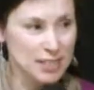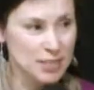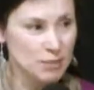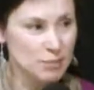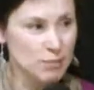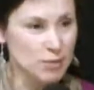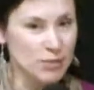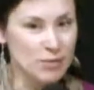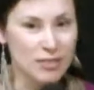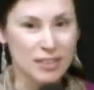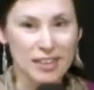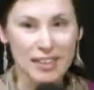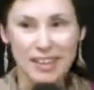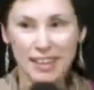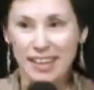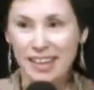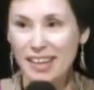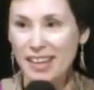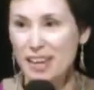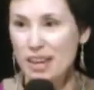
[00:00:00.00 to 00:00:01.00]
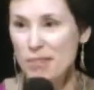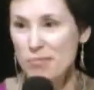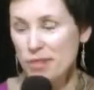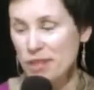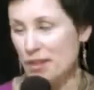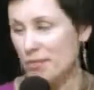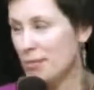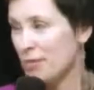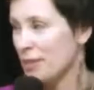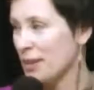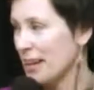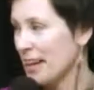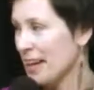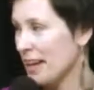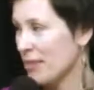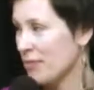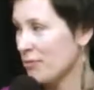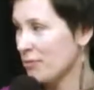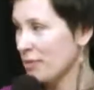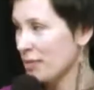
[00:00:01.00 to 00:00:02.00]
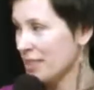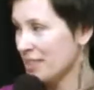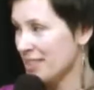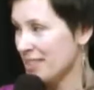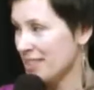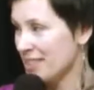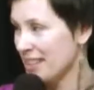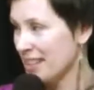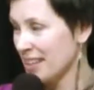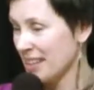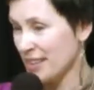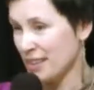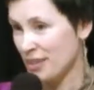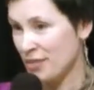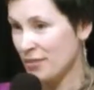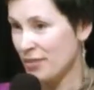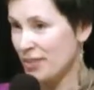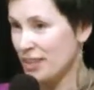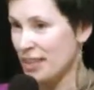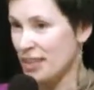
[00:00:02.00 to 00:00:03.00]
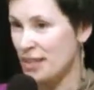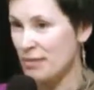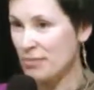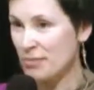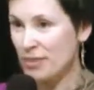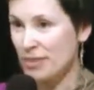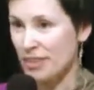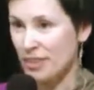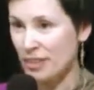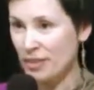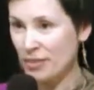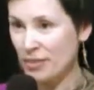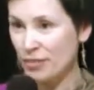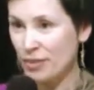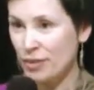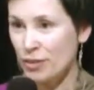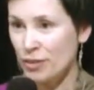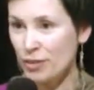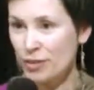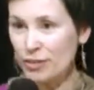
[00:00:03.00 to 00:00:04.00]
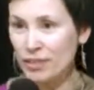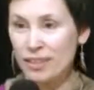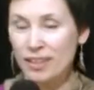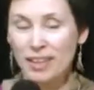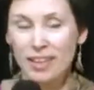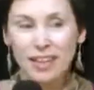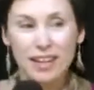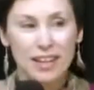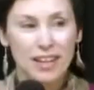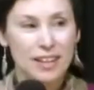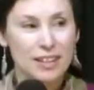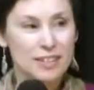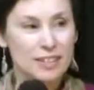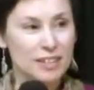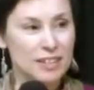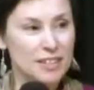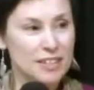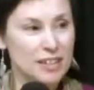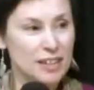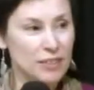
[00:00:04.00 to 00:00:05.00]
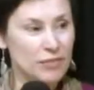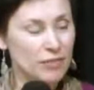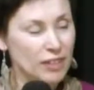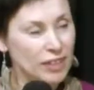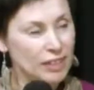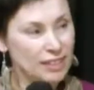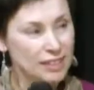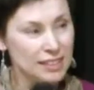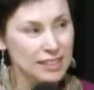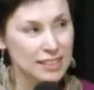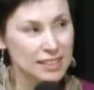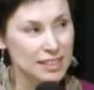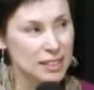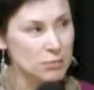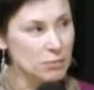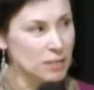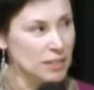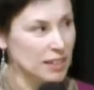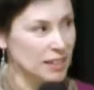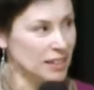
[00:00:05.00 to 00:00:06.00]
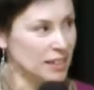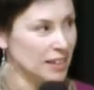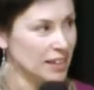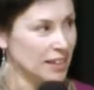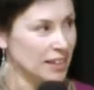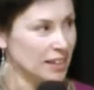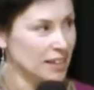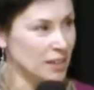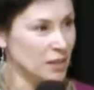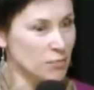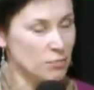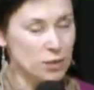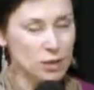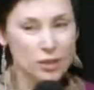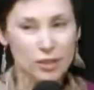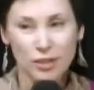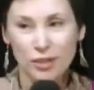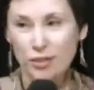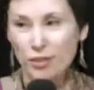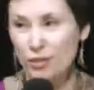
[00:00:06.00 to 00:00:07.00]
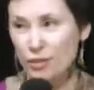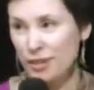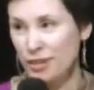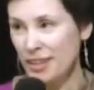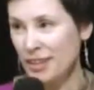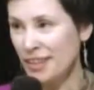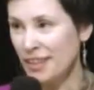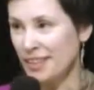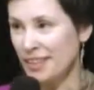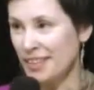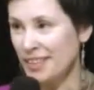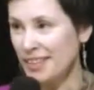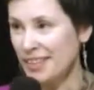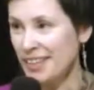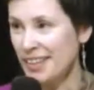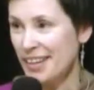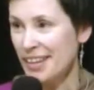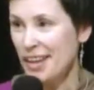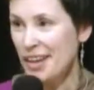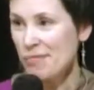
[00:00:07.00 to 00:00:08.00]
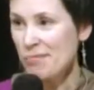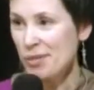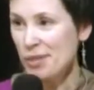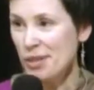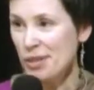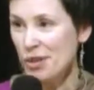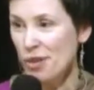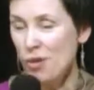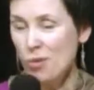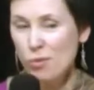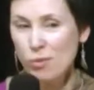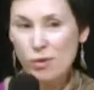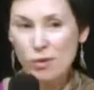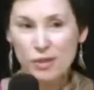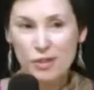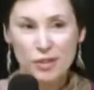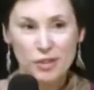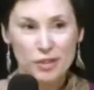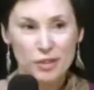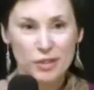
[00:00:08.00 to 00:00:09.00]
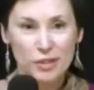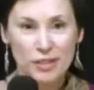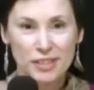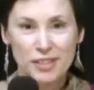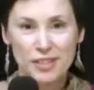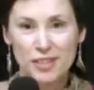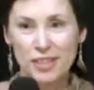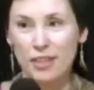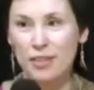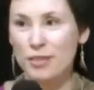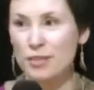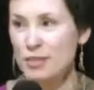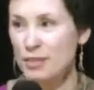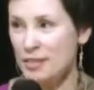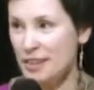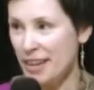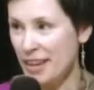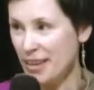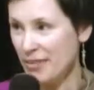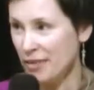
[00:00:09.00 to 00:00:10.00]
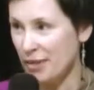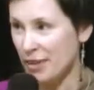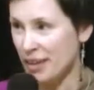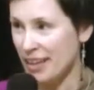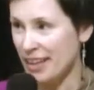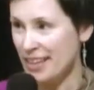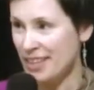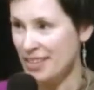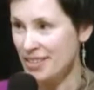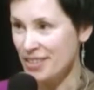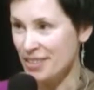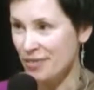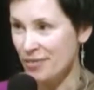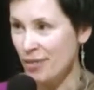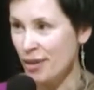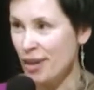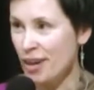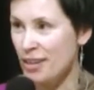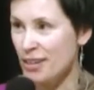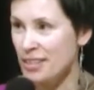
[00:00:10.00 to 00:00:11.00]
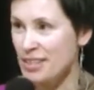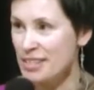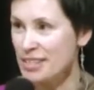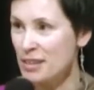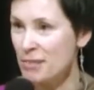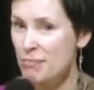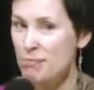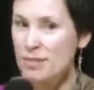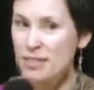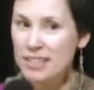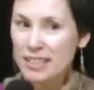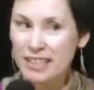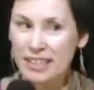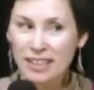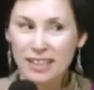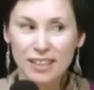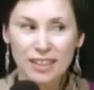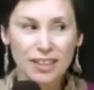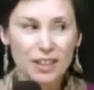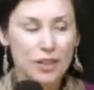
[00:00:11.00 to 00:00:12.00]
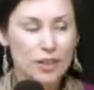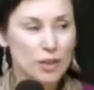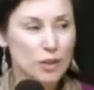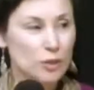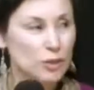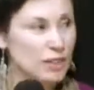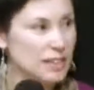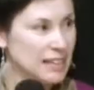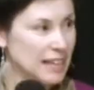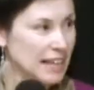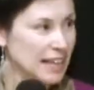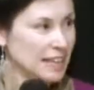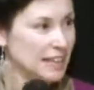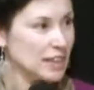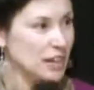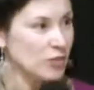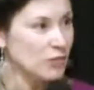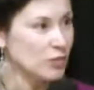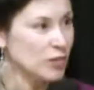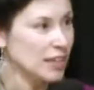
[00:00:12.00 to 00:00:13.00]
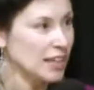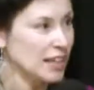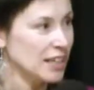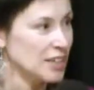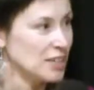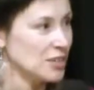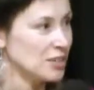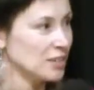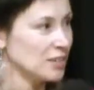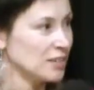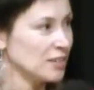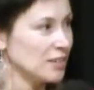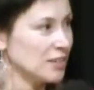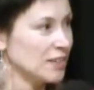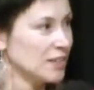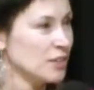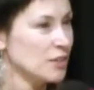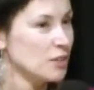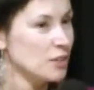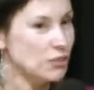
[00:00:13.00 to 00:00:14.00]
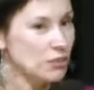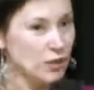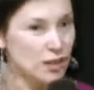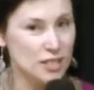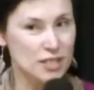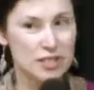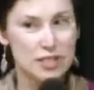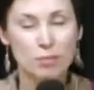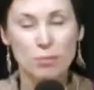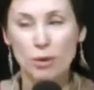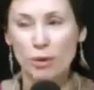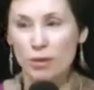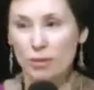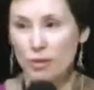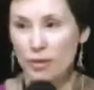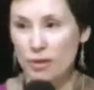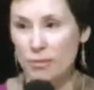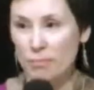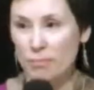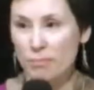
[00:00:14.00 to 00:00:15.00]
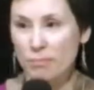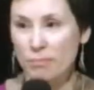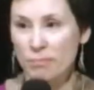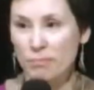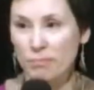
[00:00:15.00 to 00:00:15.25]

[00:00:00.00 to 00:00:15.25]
some of the people we have with us here, Philip, Fionn, that I felt a little bit like a monk or a nun, but not one who had chosen their vocation, rather somebody who had had that vocation thrust upon them.